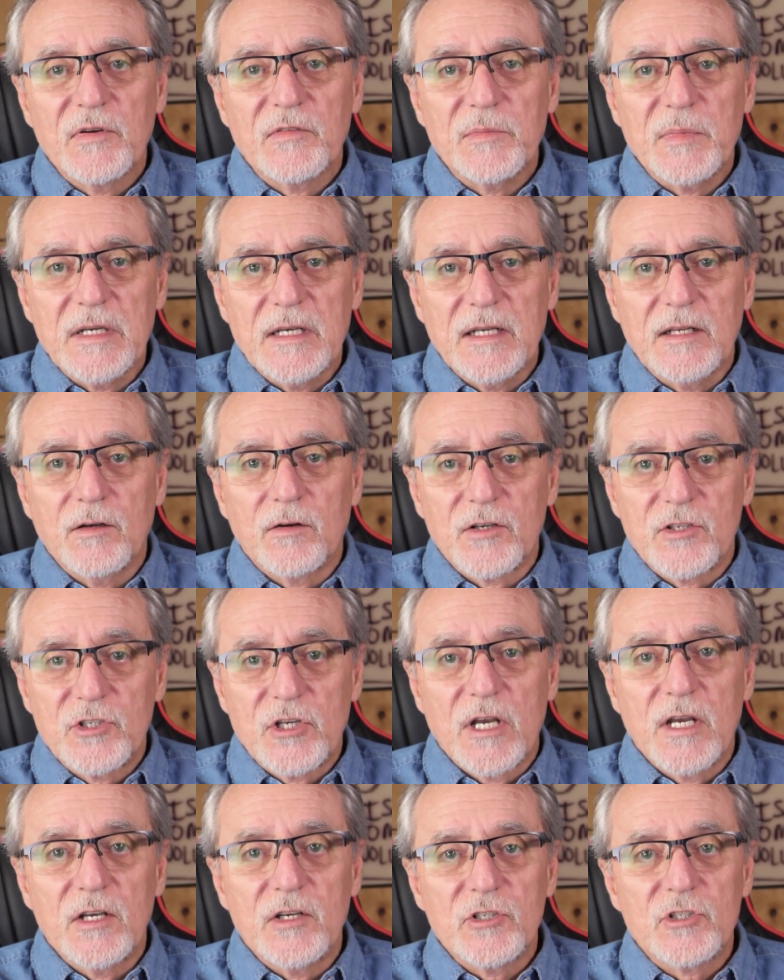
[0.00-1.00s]
of meeting or
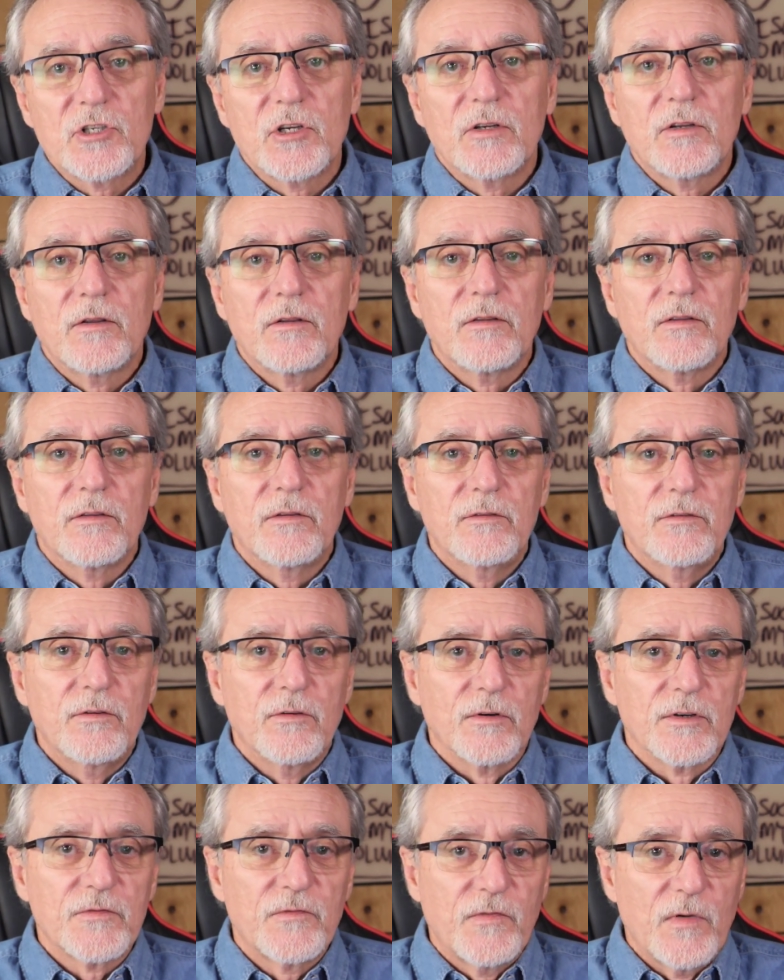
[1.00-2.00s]
change
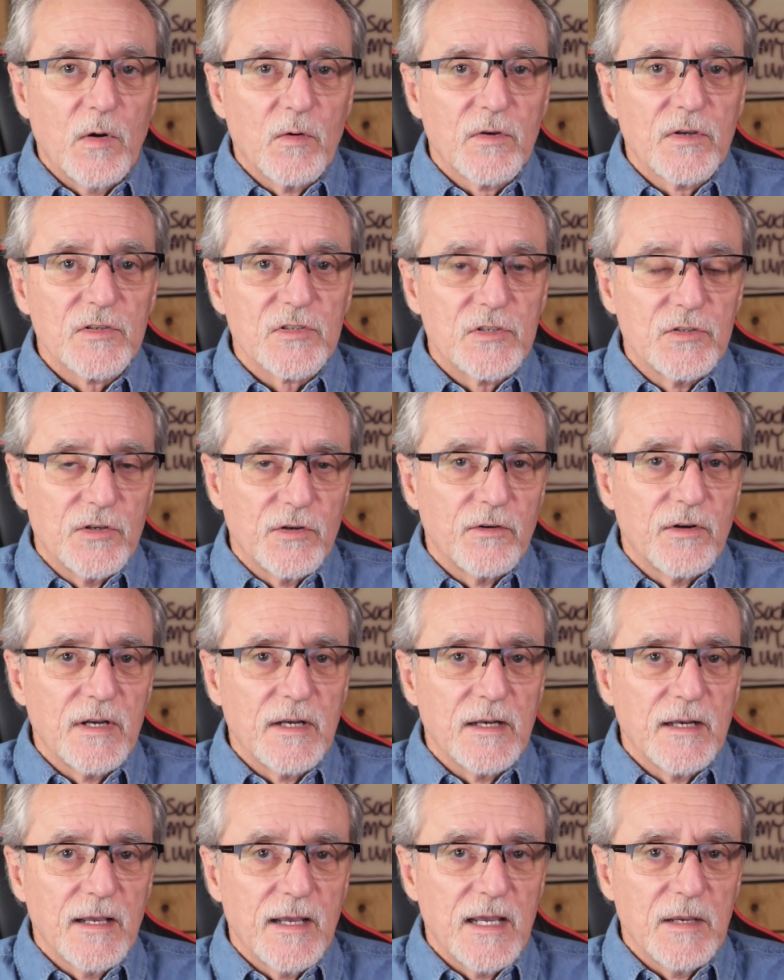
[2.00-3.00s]
your focus
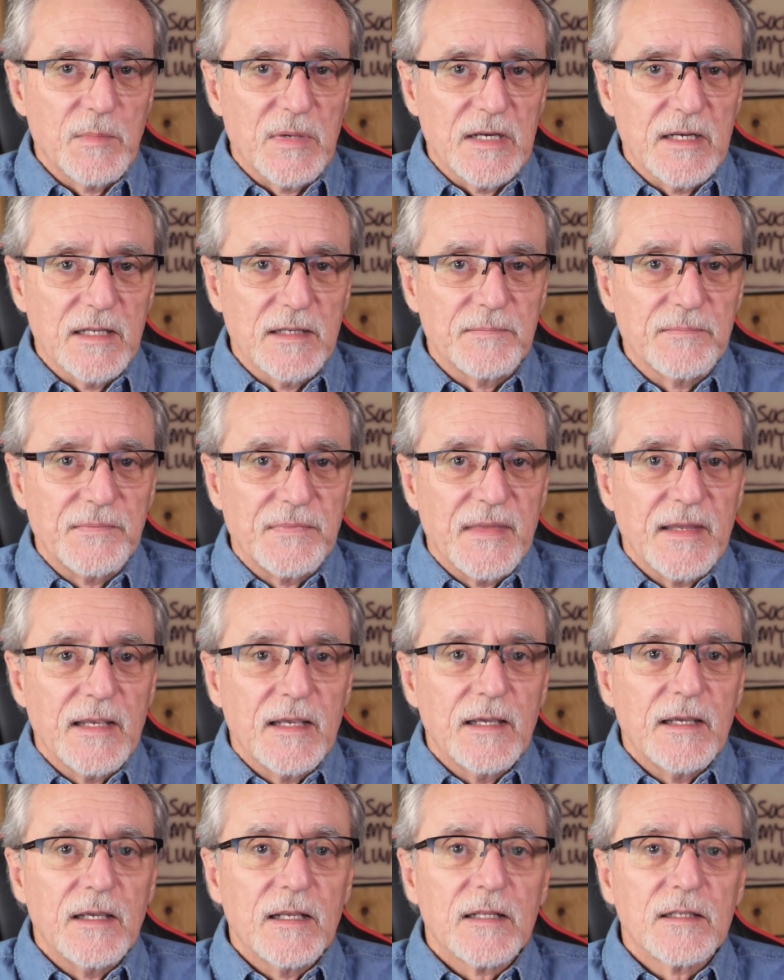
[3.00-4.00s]
during a meeting.
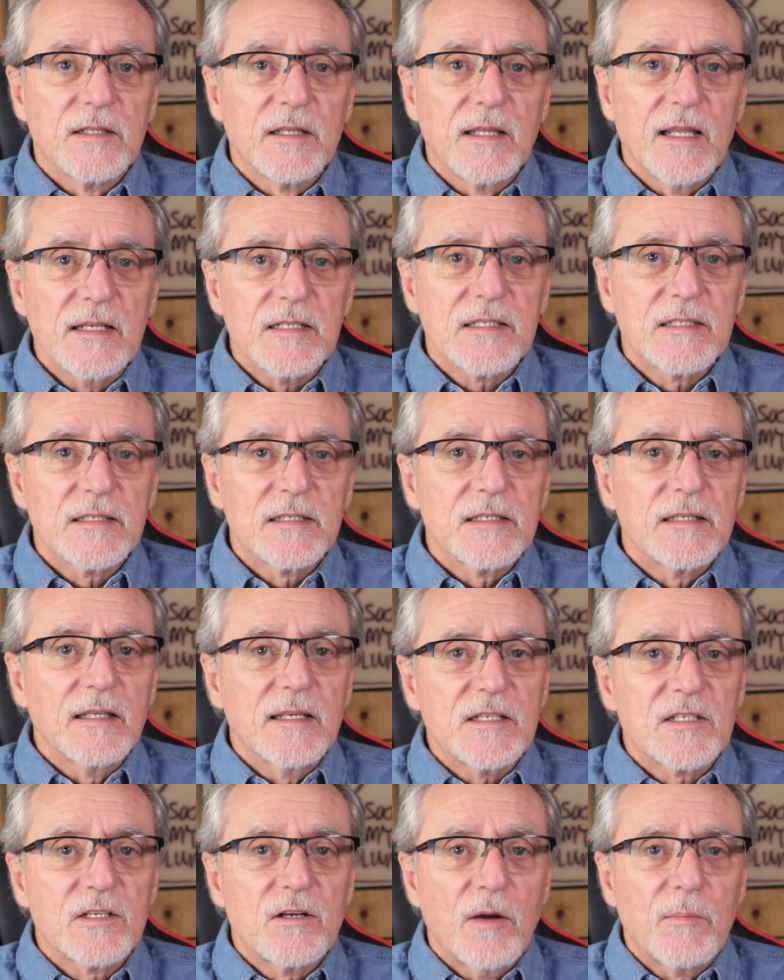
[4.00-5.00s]
Let's
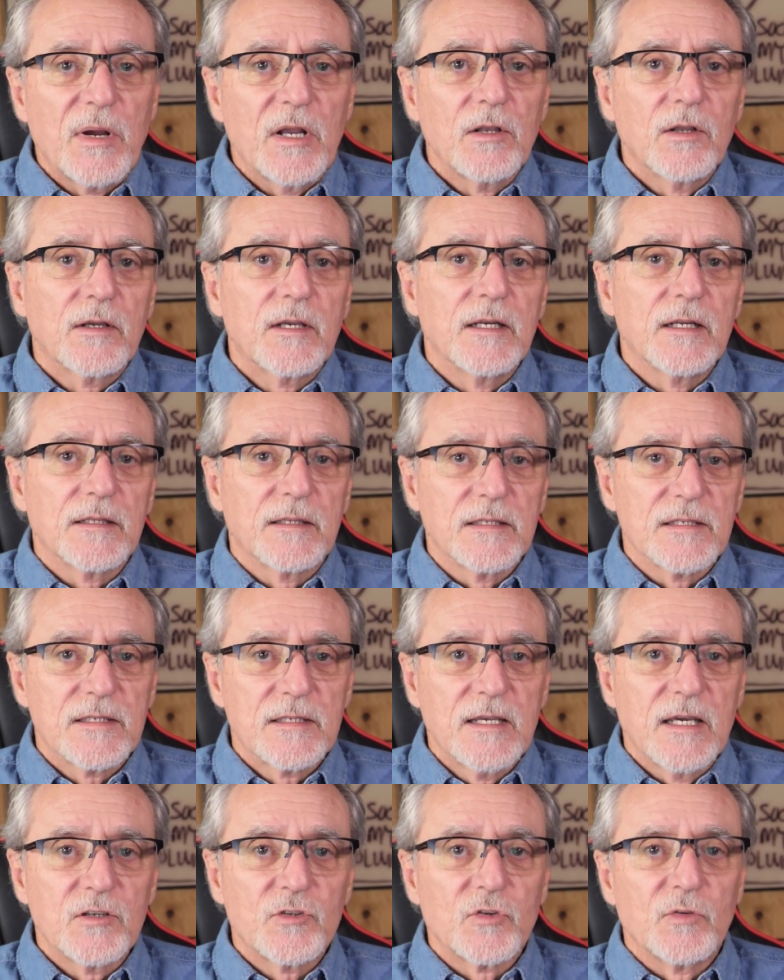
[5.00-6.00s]
start by looking at the
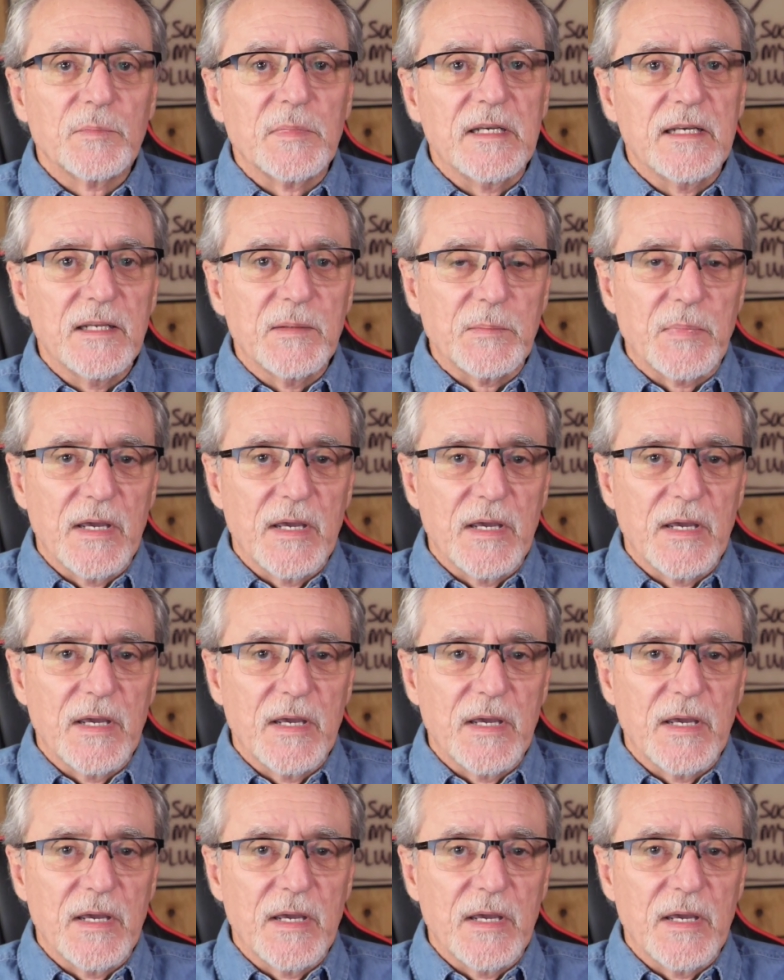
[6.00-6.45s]
Schedule Meeting